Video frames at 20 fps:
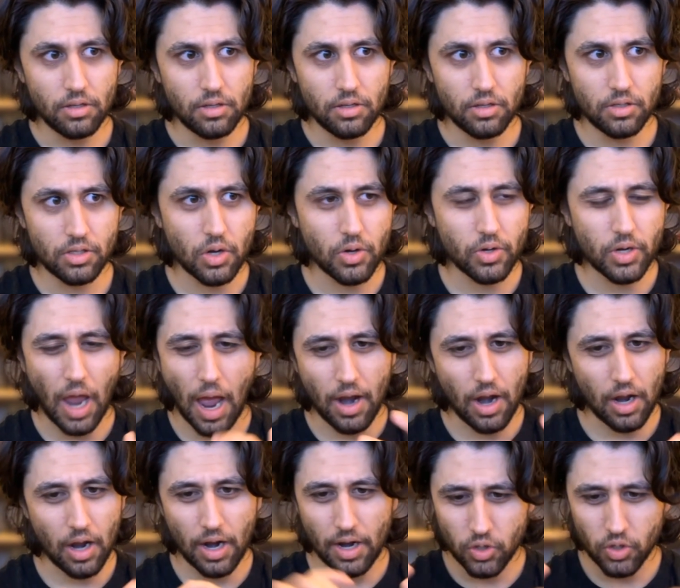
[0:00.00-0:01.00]
so yeah,
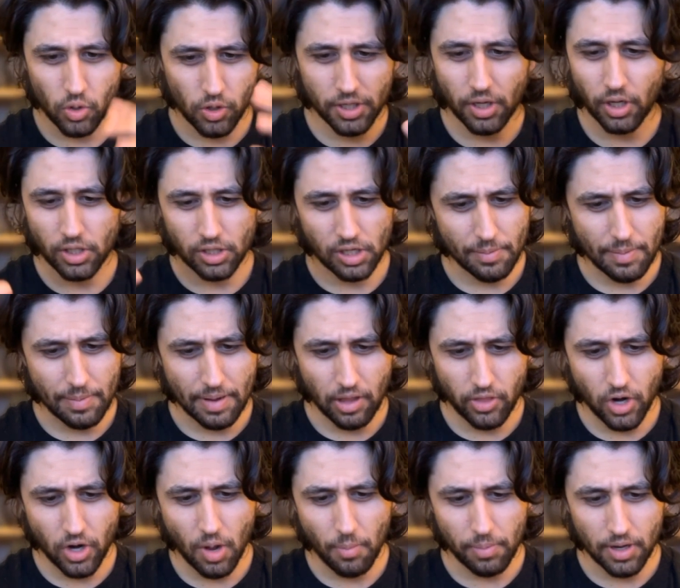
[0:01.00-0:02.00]
I, I saw this article about the
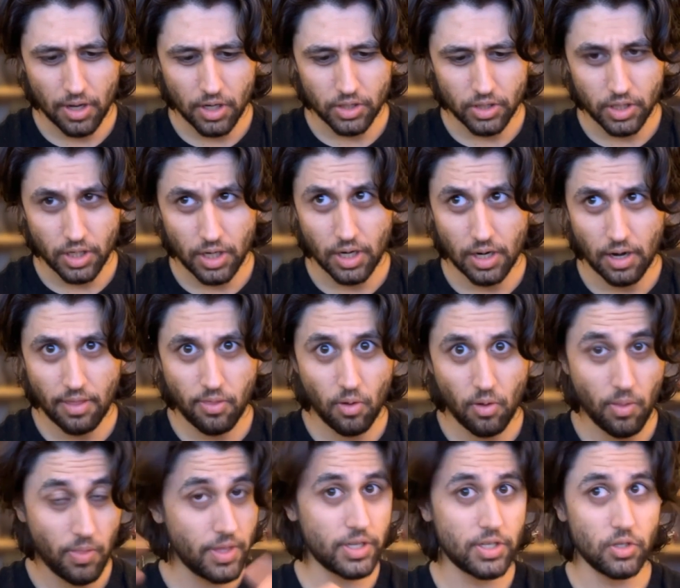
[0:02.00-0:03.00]
Gnoblars, and I
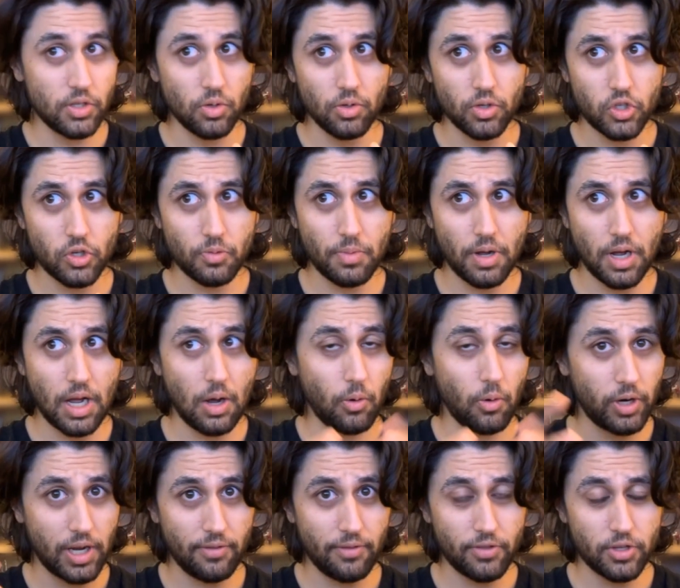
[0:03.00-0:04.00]
thought this is awesome. I want
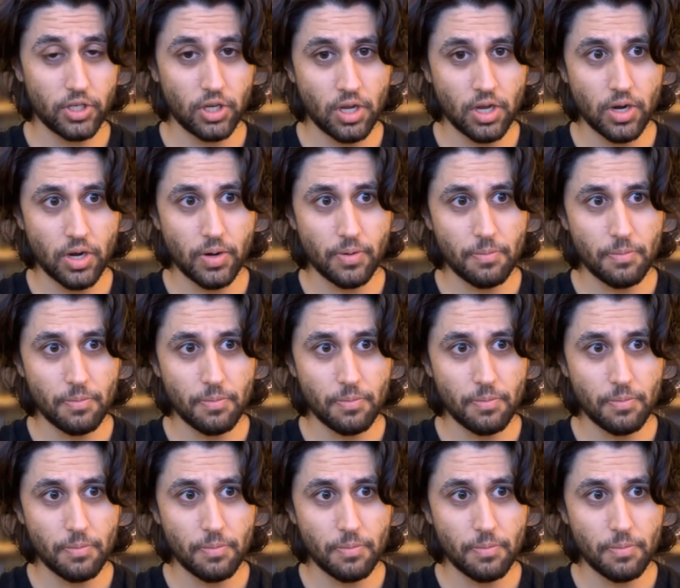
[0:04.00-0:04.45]
to give this a go.